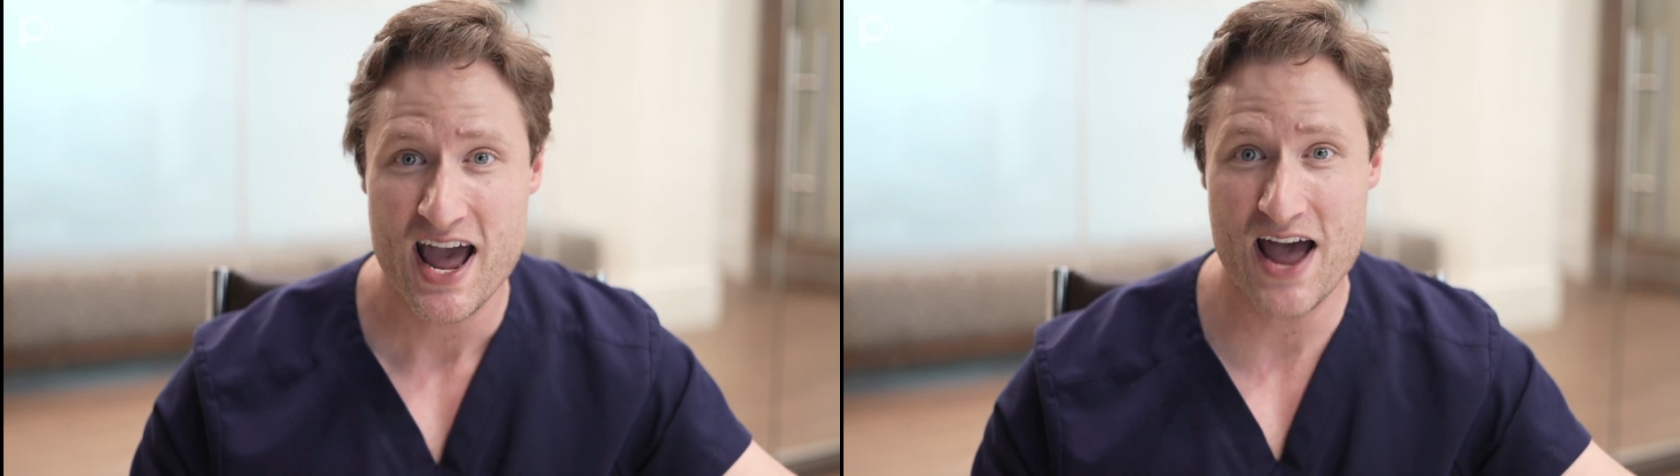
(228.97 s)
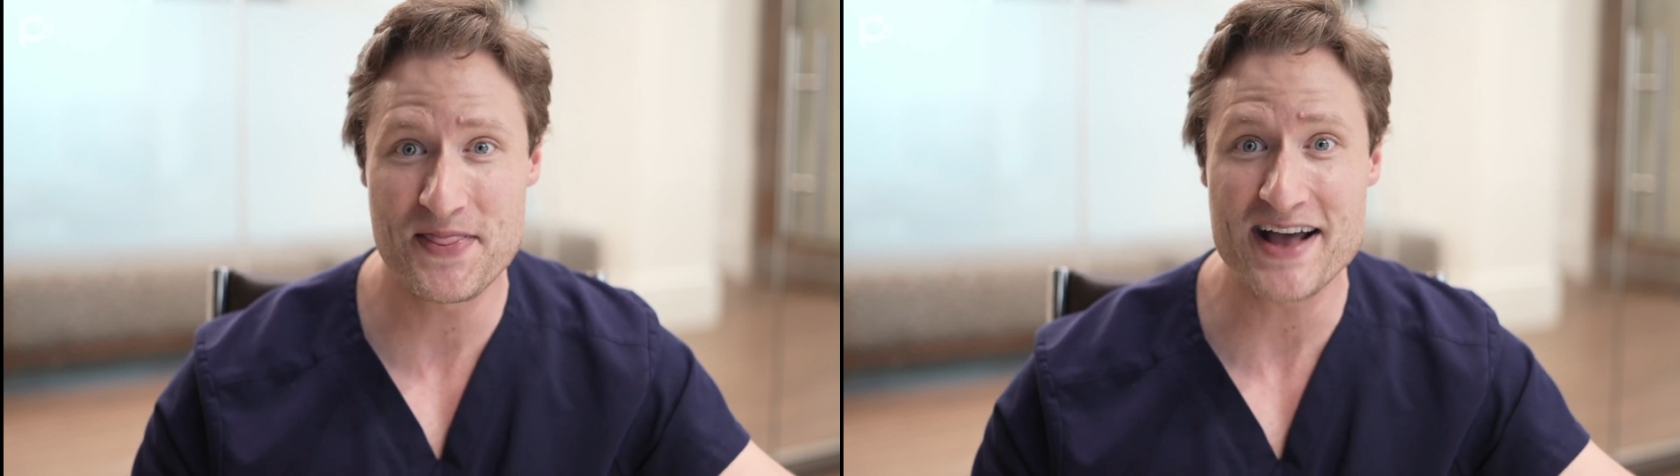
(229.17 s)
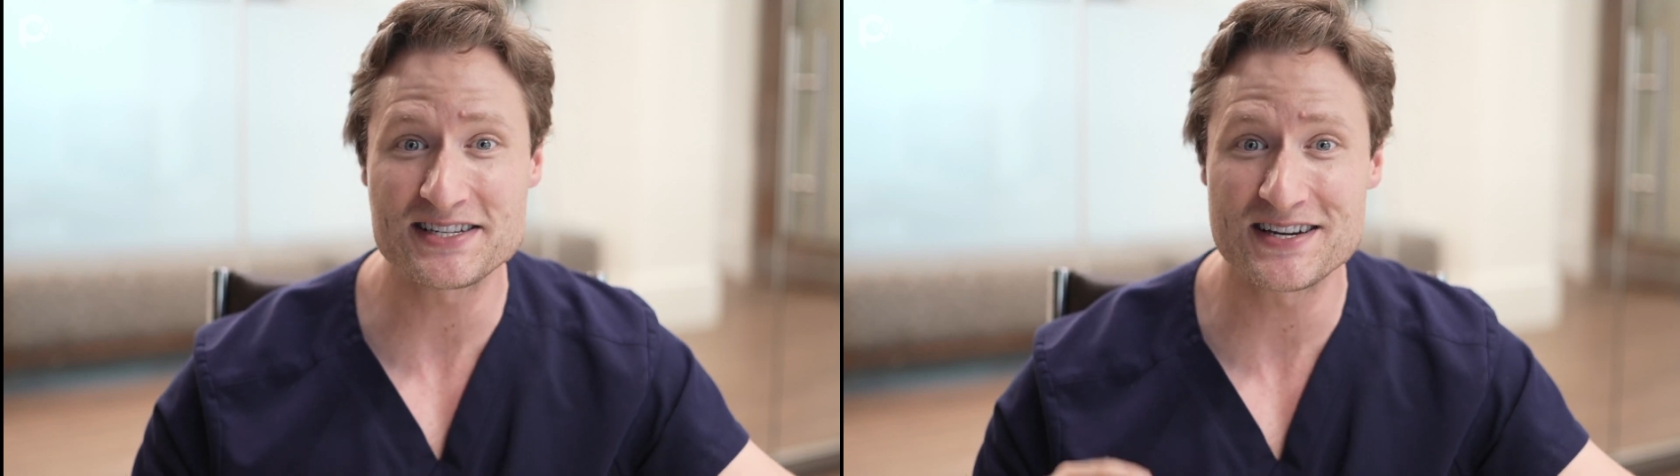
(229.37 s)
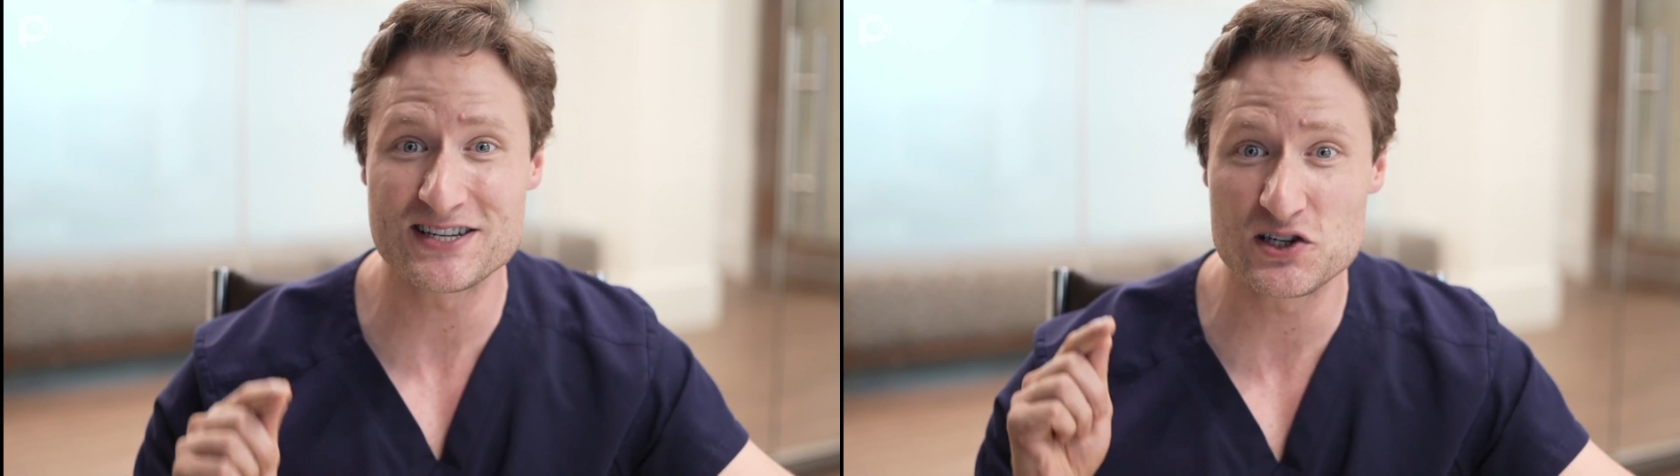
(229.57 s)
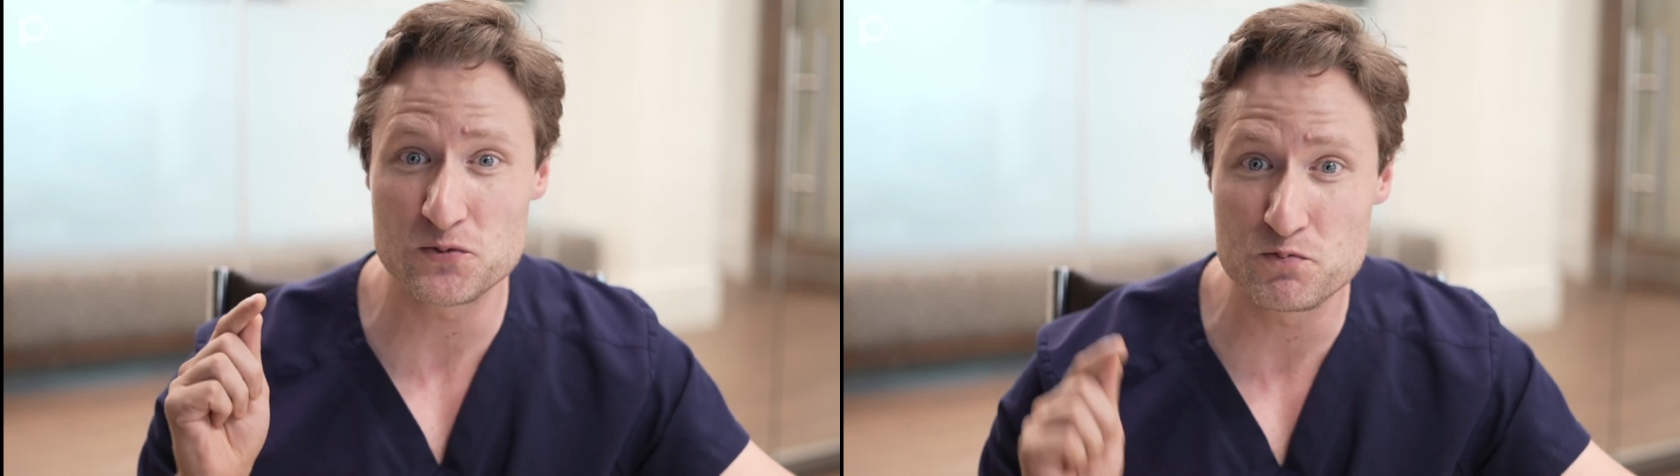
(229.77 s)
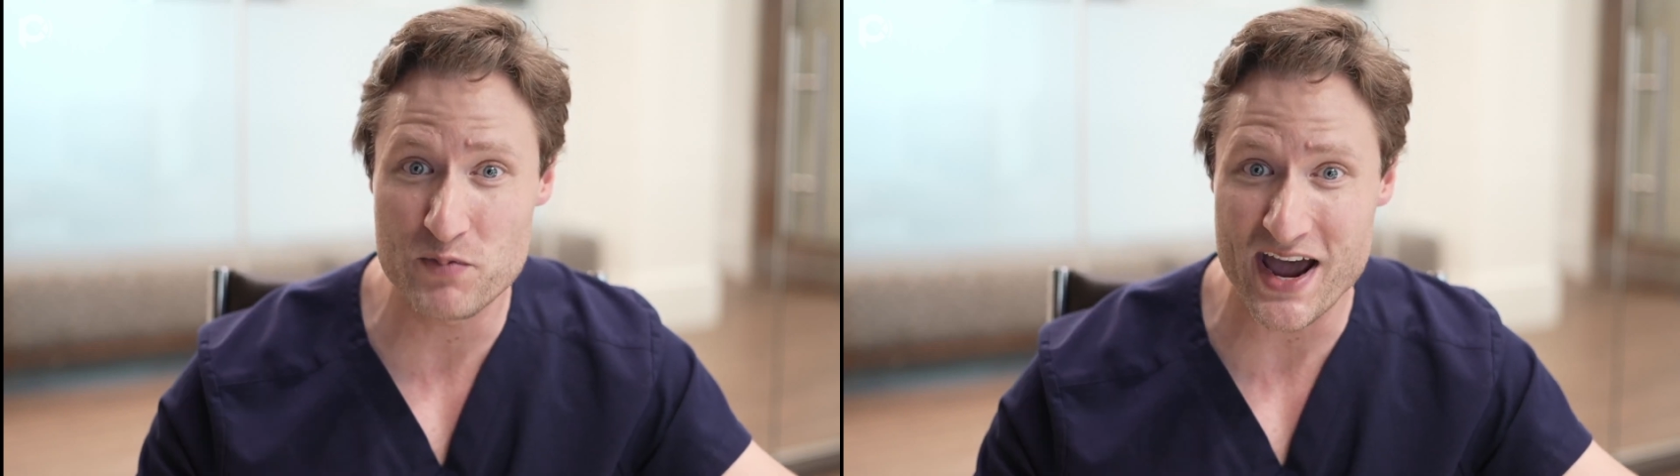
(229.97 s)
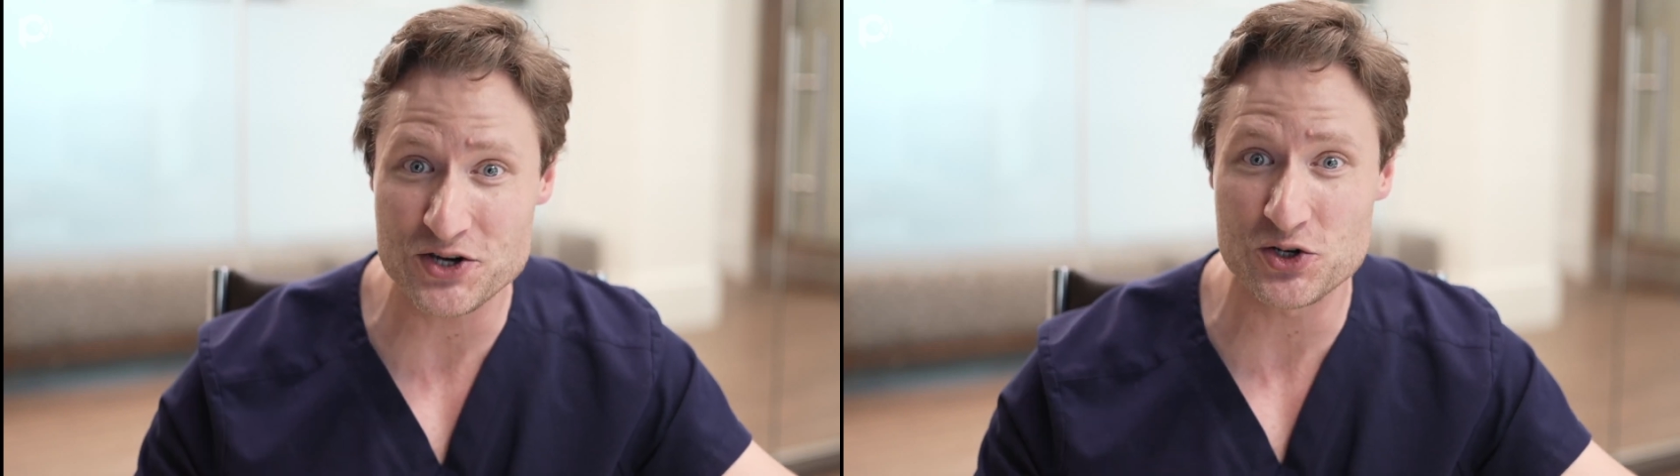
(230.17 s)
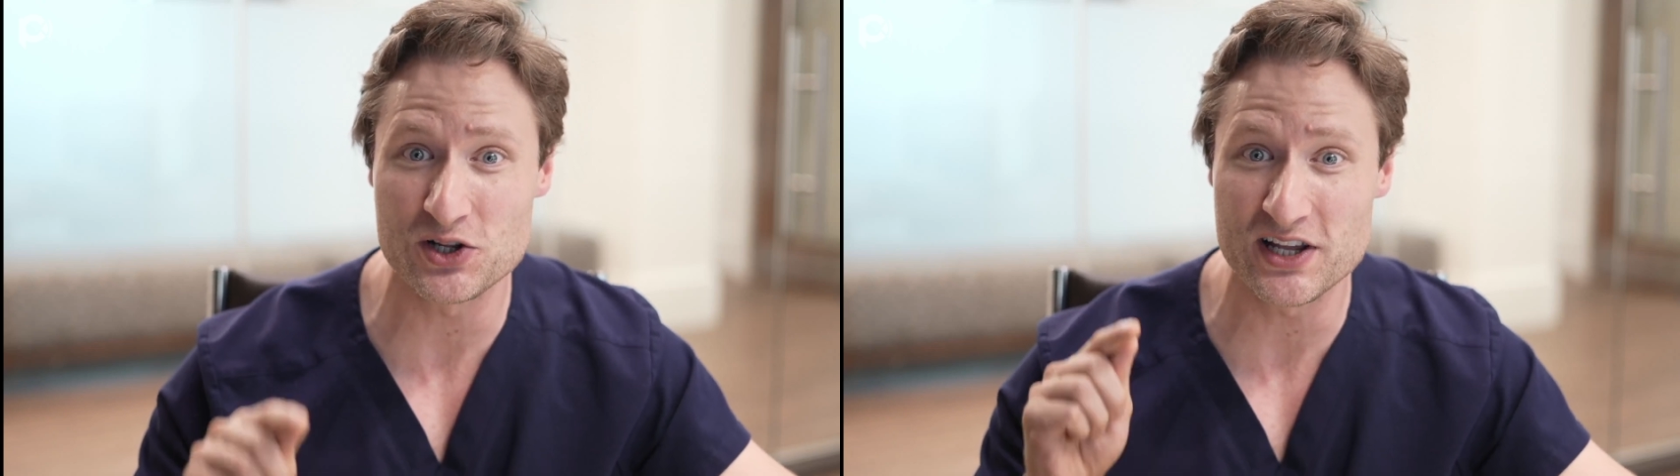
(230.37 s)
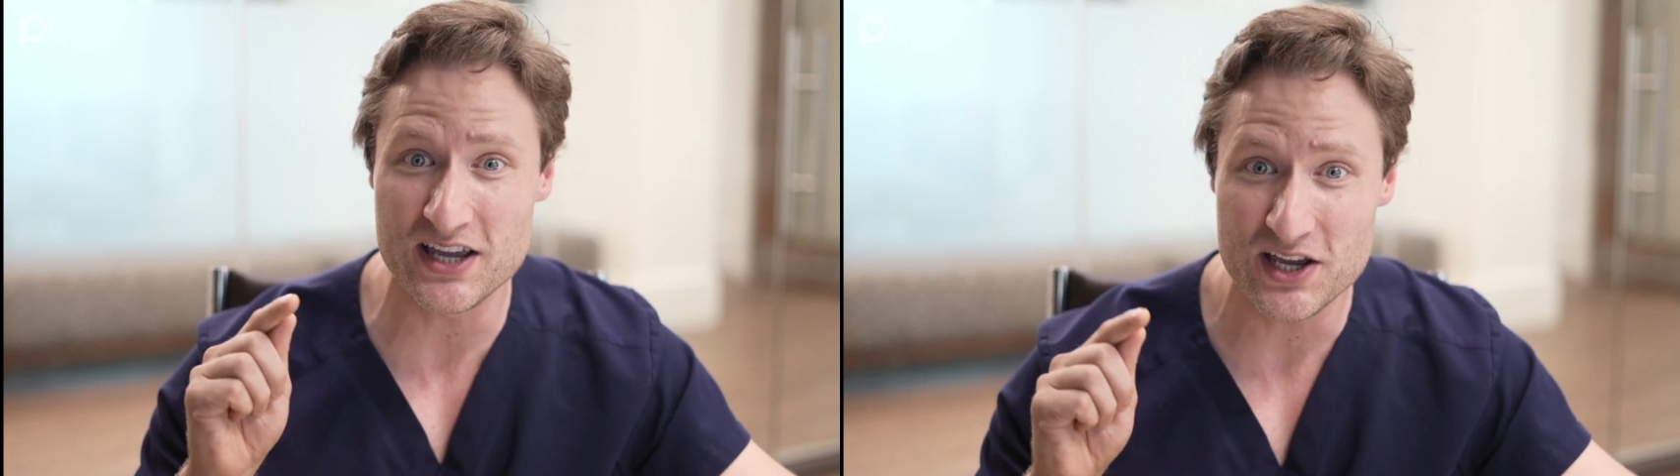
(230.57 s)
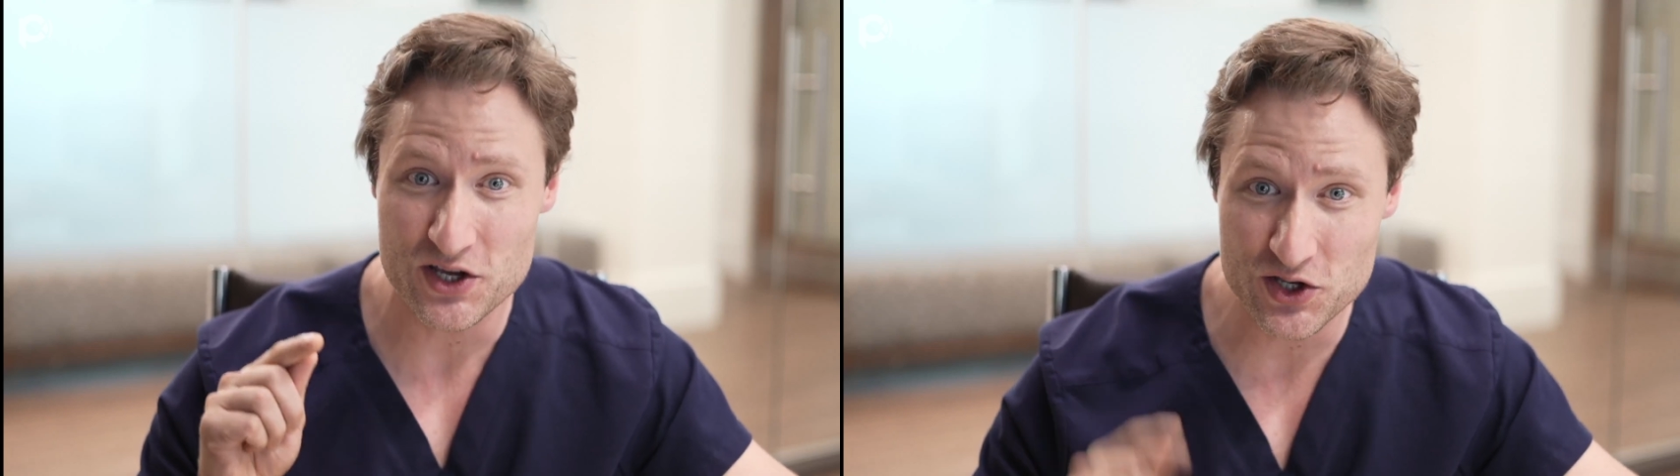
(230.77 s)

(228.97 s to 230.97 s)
And that's especially